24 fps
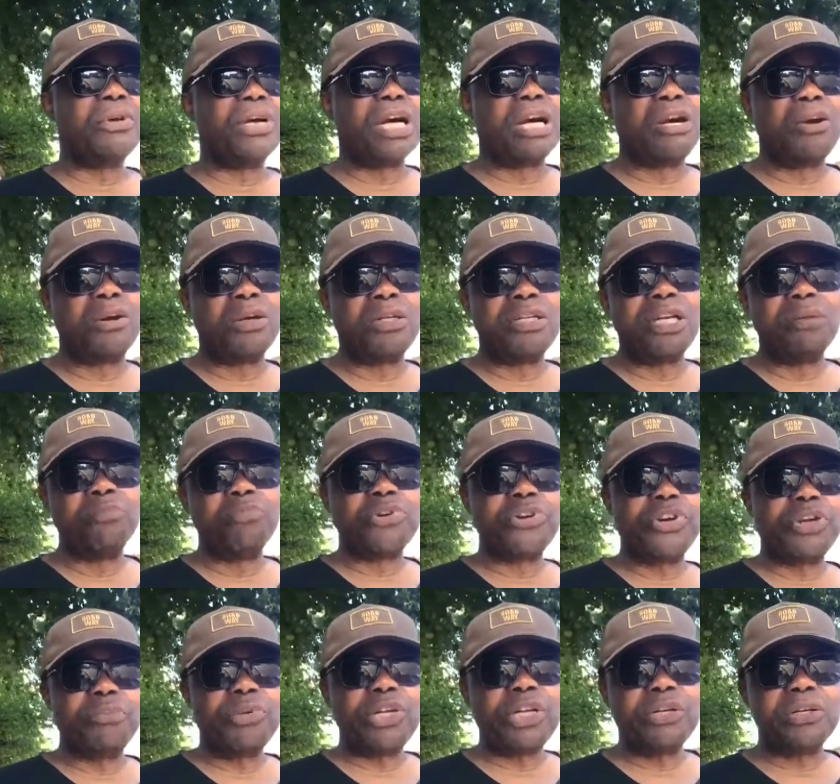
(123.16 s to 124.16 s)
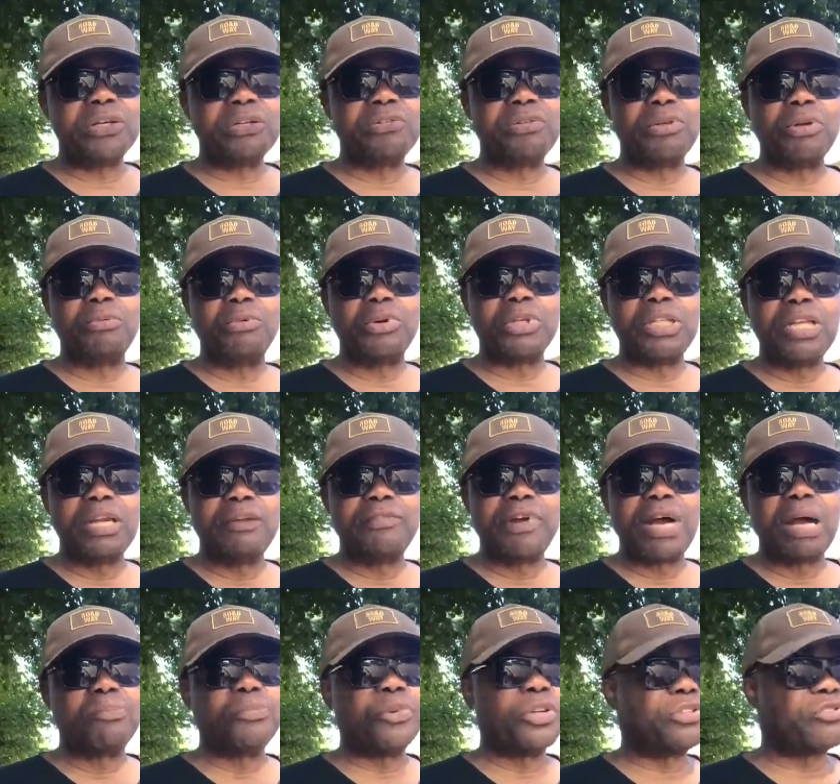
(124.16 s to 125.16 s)
You can call them criminals or whatever.
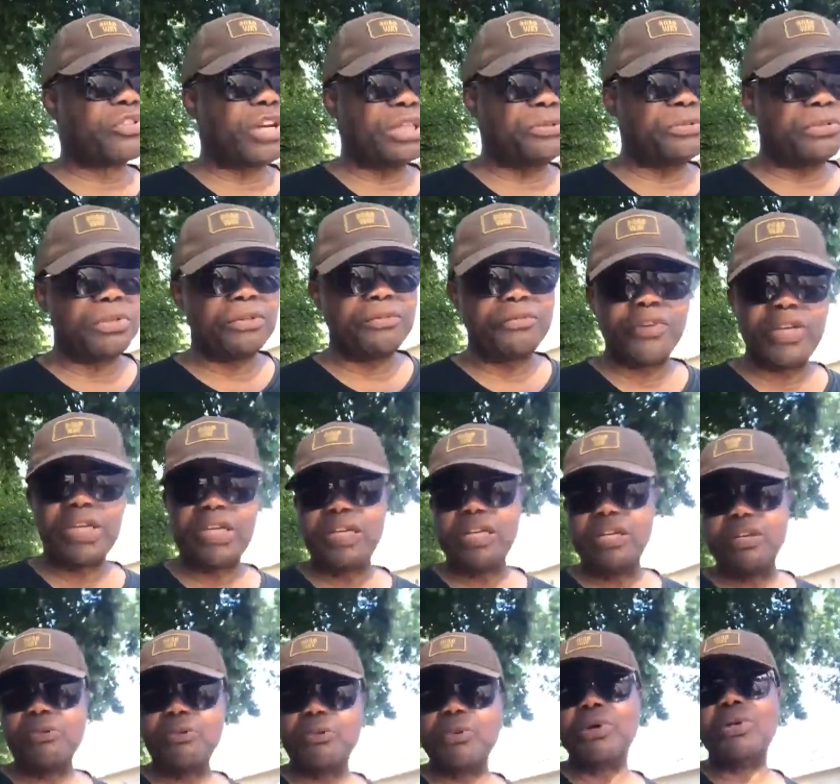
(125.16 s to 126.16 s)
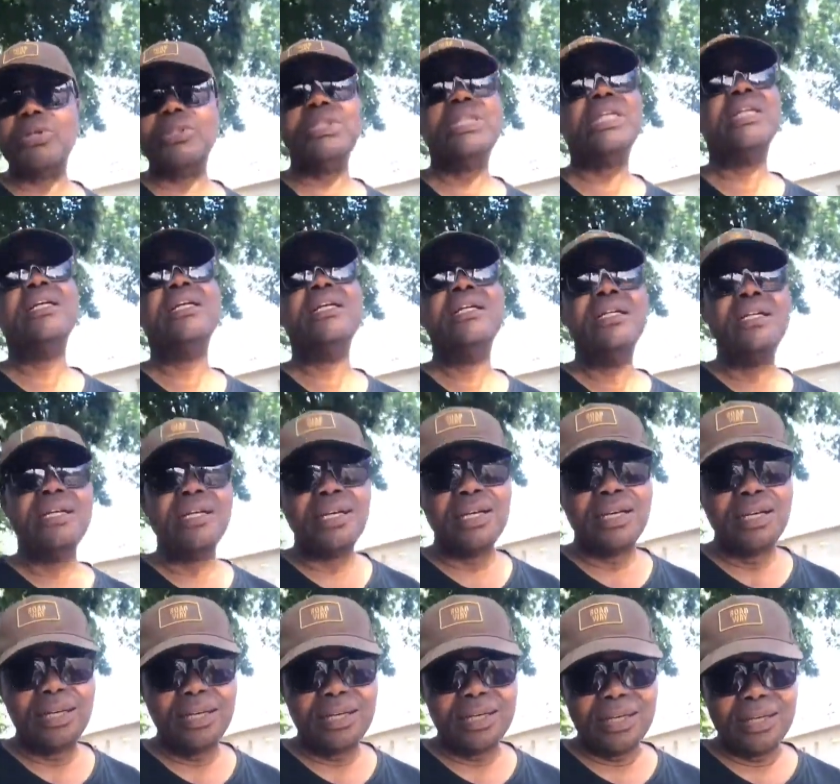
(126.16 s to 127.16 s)
I'm not trying to defend anyone. Uh,
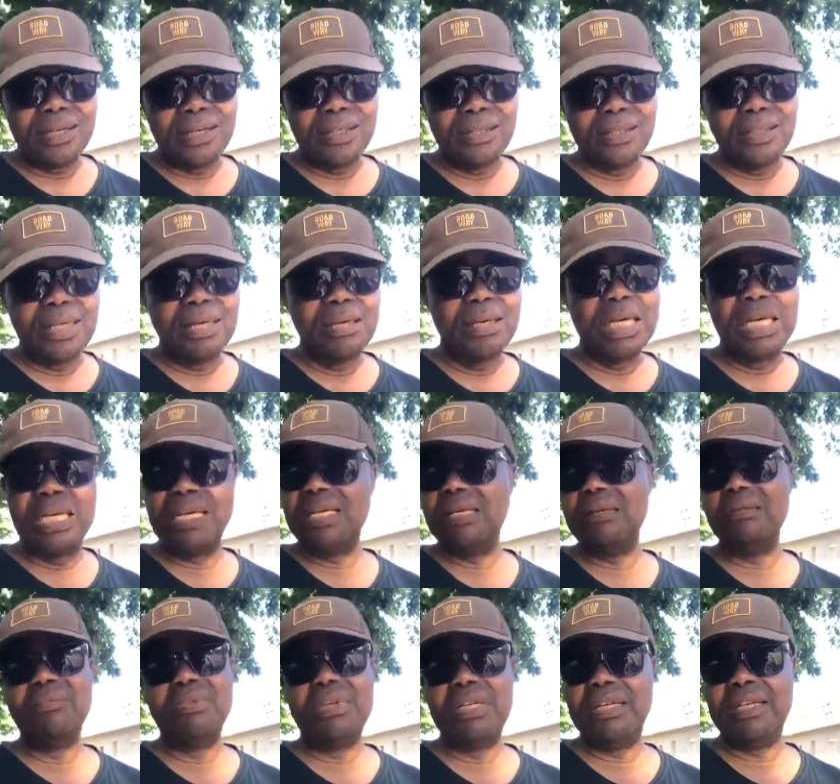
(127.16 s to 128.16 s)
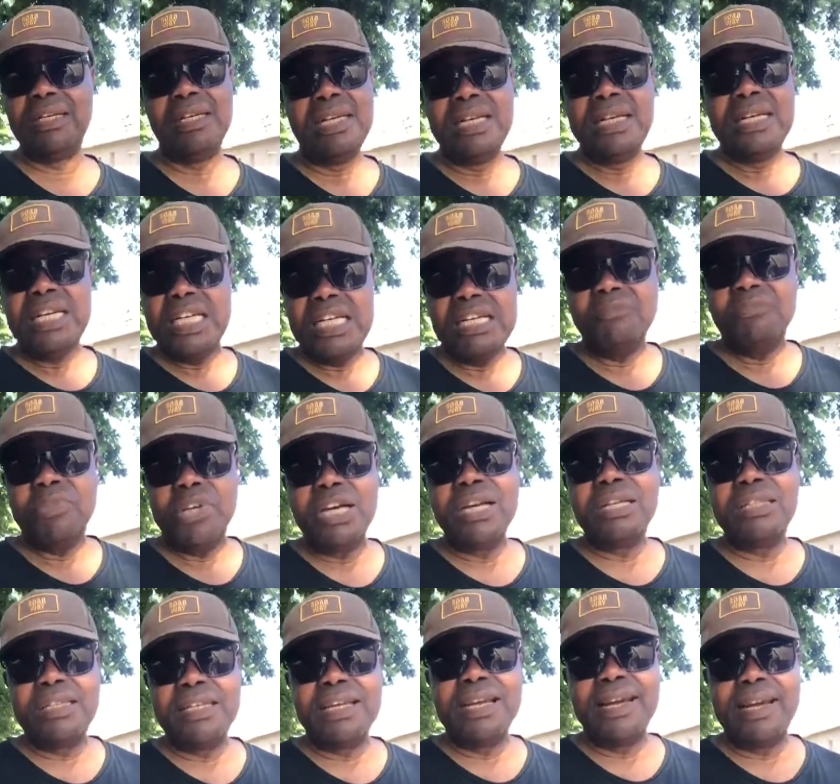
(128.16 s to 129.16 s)
eh, eh,
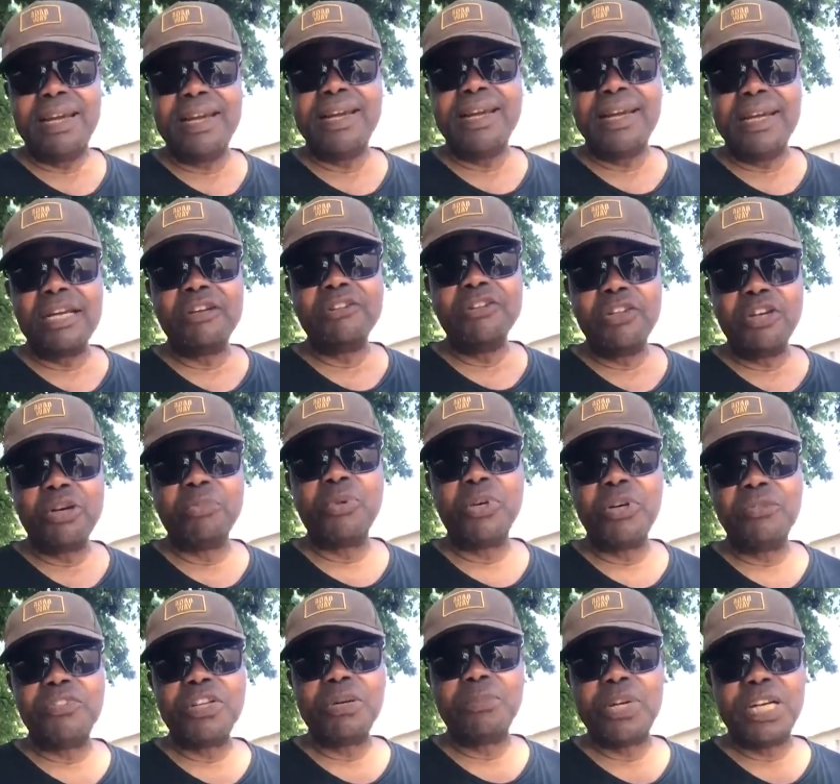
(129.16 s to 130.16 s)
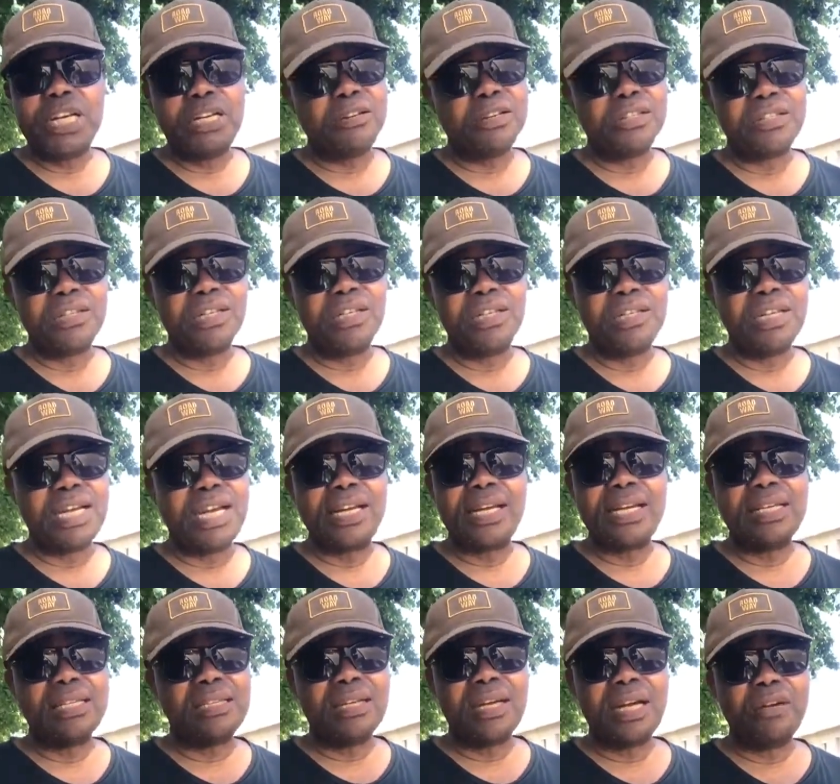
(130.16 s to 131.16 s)
but uh, a good number of them are innocent. I
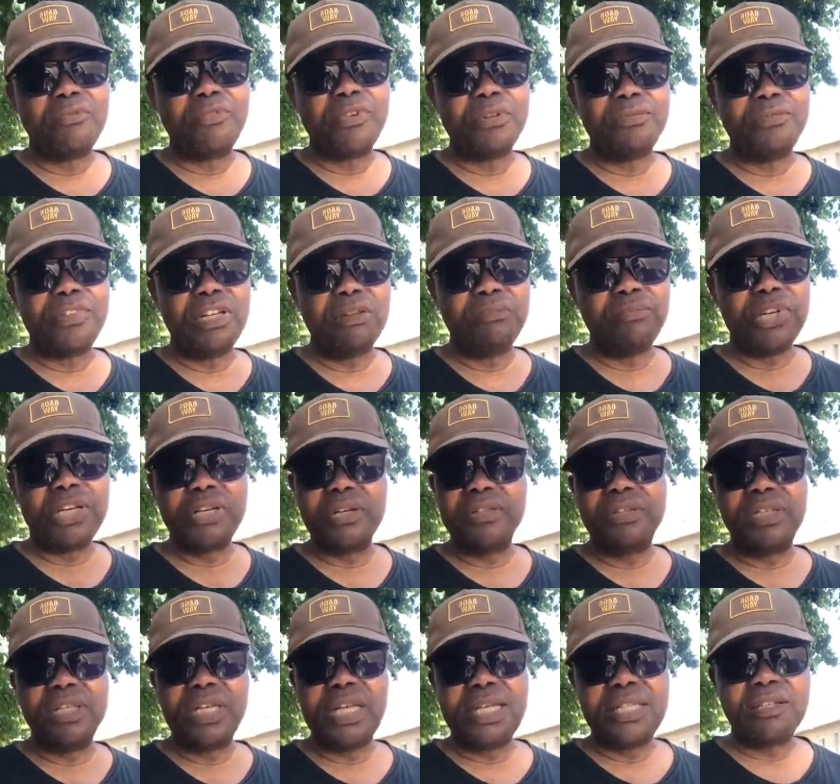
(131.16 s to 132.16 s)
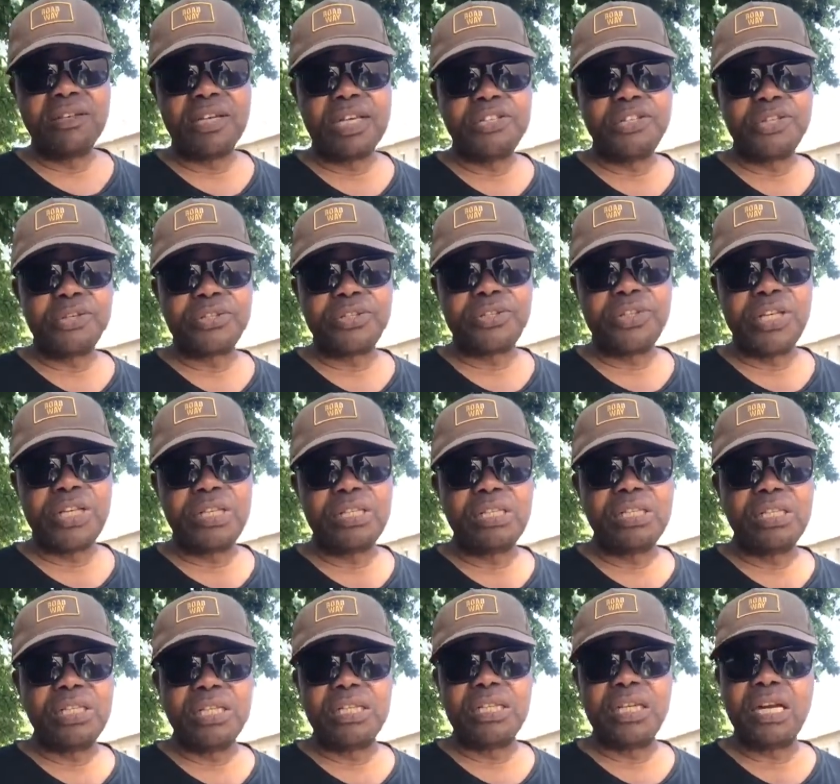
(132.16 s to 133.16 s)
can say half of them because the Nigerian
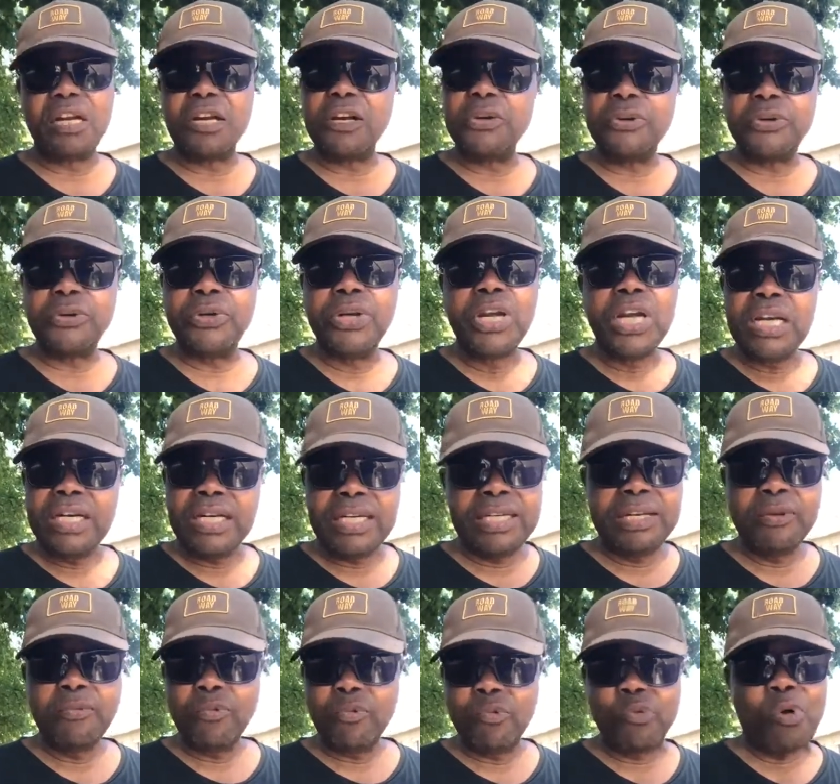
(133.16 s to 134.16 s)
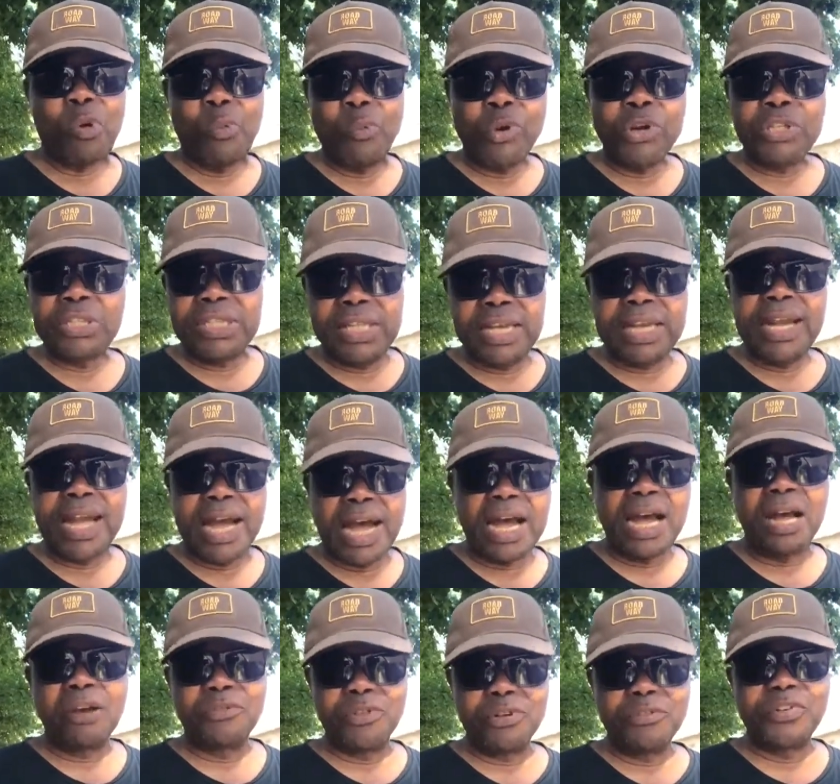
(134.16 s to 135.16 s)
justice is a Congo. The, what they
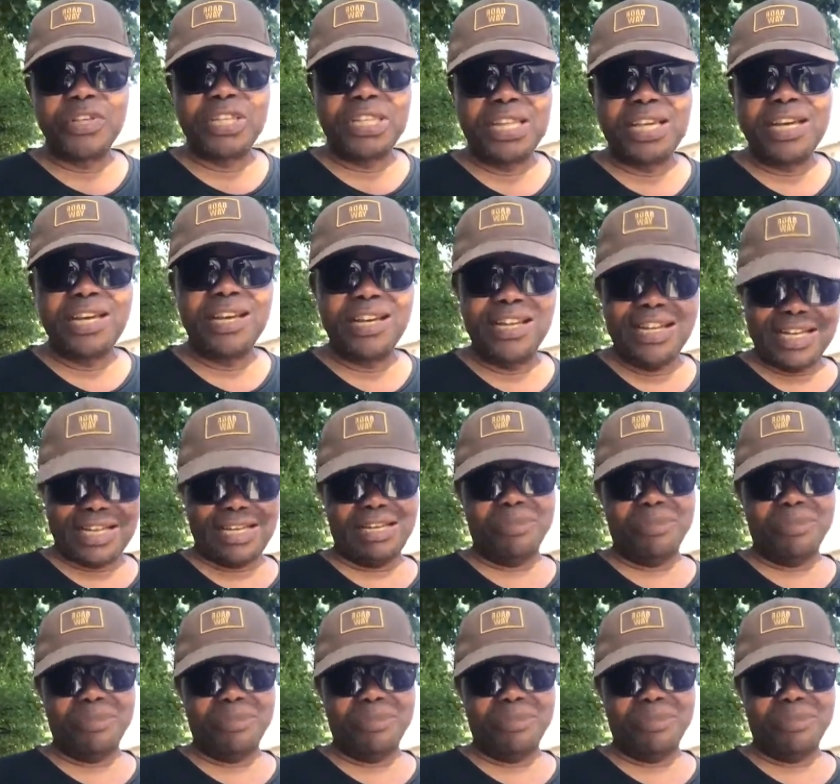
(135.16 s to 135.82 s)
have over there,